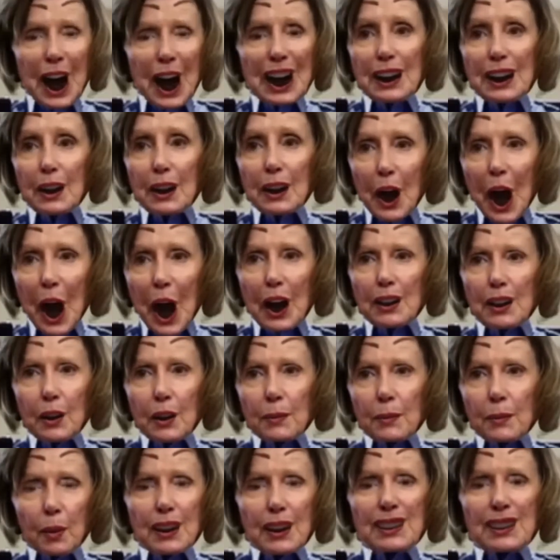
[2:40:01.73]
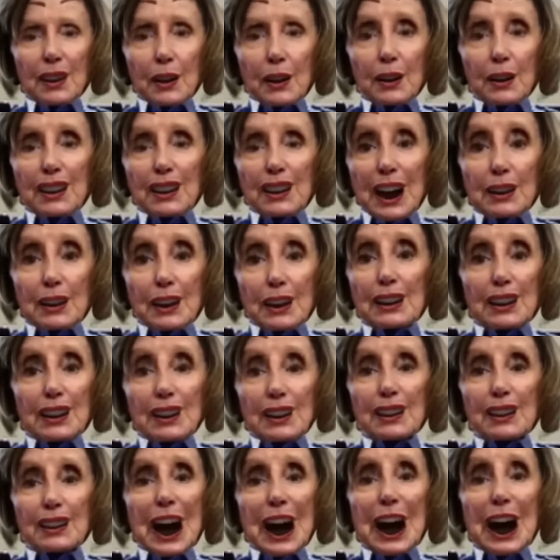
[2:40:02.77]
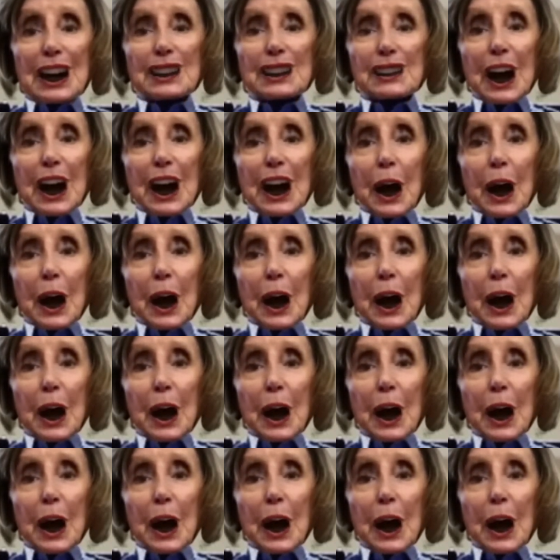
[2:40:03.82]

all you prisoners to stand up.